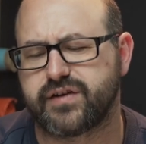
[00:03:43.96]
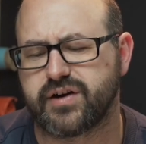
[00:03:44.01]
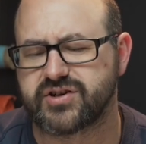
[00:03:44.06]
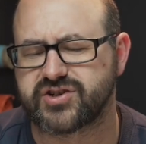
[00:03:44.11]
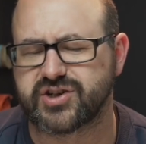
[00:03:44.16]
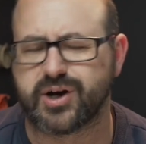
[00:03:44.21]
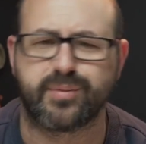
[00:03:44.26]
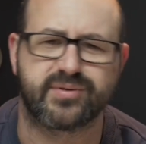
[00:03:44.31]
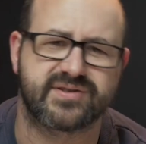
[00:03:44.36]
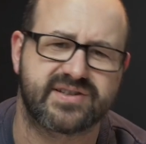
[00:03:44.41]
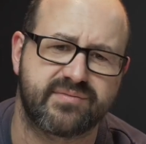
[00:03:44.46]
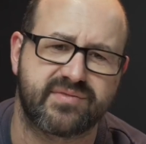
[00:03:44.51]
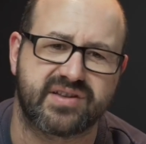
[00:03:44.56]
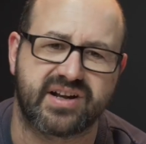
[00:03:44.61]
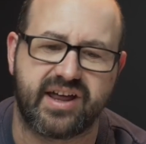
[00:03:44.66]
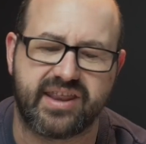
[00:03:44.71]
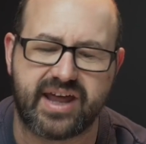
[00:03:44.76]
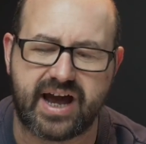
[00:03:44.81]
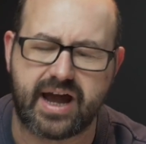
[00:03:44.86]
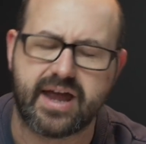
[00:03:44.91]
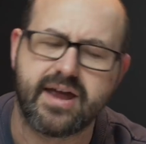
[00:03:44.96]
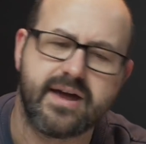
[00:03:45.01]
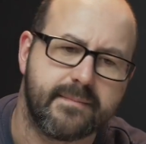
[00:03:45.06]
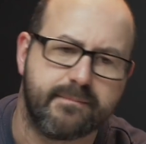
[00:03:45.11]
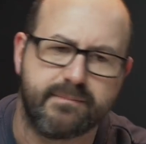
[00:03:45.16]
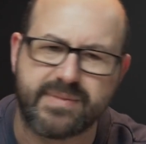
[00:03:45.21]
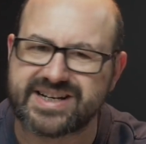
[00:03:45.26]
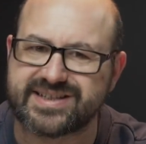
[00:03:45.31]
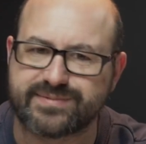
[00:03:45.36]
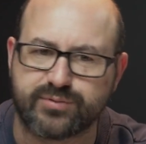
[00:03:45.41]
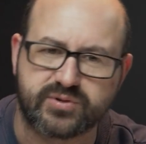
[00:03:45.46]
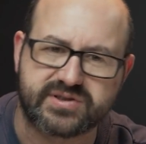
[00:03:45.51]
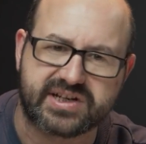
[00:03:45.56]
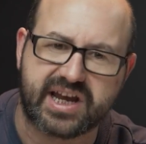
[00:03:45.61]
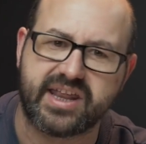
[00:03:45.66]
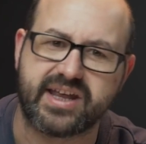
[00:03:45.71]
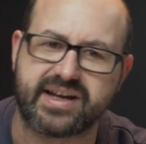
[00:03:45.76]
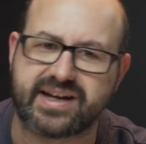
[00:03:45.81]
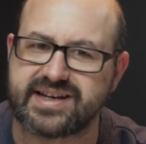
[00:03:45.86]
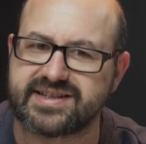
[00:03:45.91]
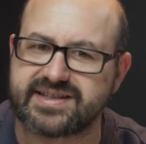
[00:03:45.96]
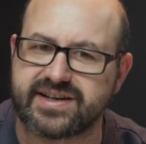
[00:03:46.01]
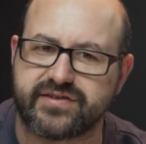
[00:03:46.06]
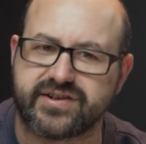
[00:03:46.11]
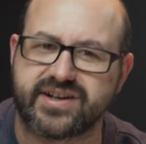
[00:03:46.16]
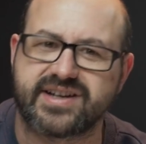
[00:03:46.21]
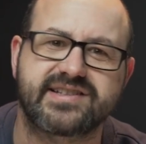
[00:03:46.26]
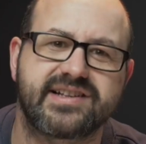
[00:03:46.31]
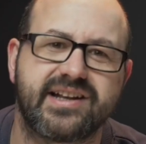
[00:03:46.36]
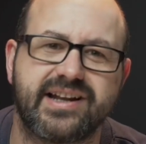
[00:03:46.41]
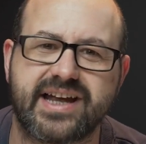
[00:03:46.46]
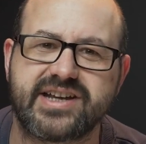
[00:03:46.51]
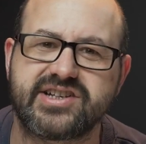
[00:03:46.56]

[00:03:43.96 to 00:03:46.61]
Photoshop or something like that, mix them all together, get yourself a nice little